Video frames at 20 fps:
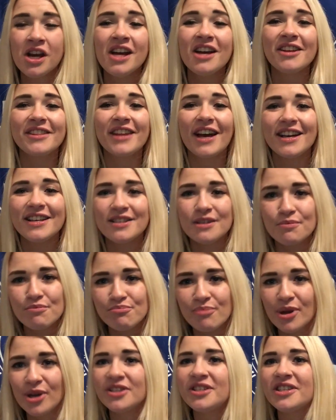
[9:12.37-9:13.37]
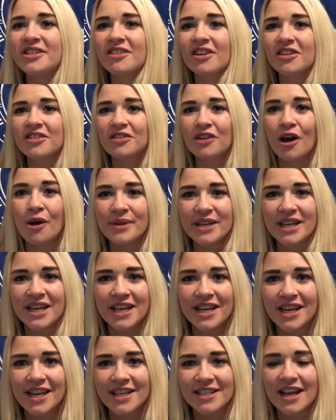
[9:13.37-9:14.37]
and that is the Merseyside derby.
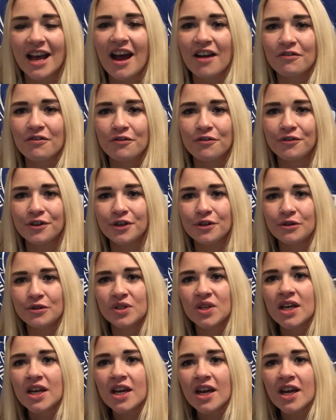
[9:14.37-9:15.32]
It is at Anfield.